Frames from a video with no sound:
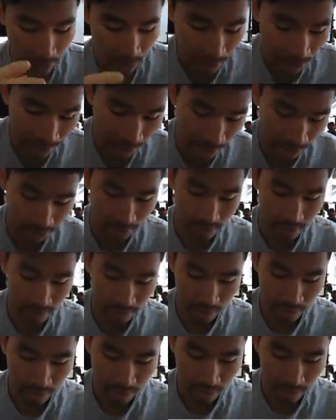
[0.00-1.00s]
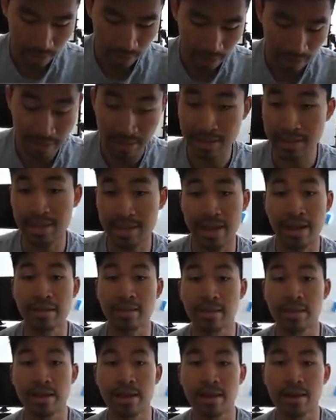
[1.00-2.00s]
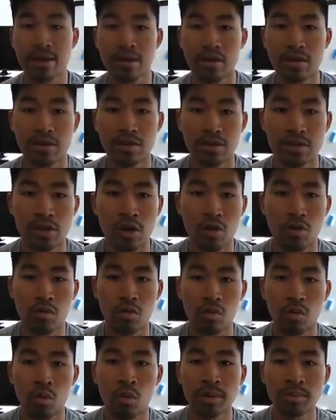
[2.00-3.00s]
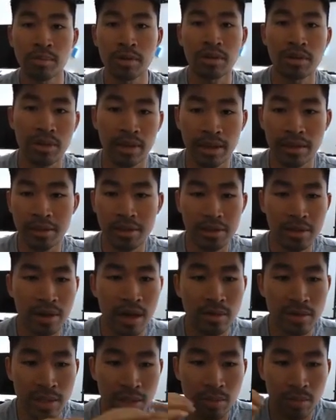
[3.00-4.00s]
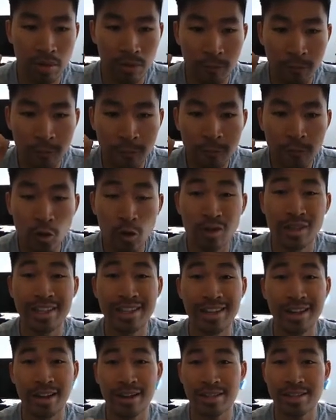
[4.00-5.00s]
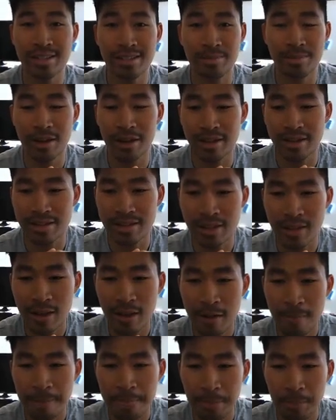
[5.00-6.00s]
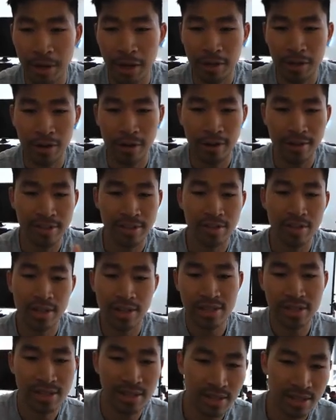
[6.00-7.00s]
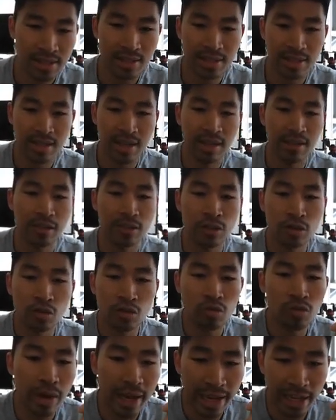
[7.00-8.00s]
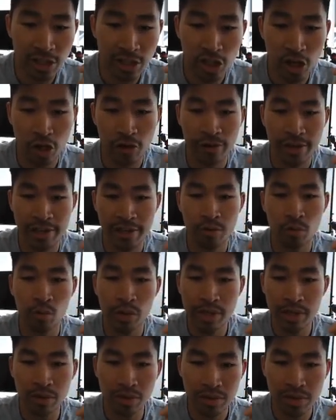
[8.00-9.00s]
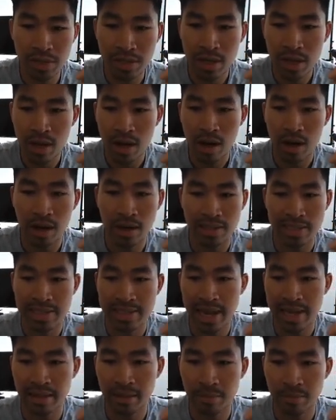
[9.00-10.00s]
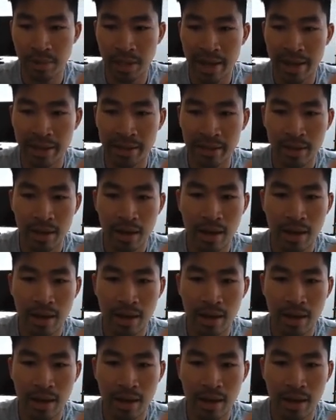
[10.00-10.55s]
And it doesn't end there. So 1 month later, I was able to fully customize my car. As you guys can see, it's got new HRE wheels, satin black.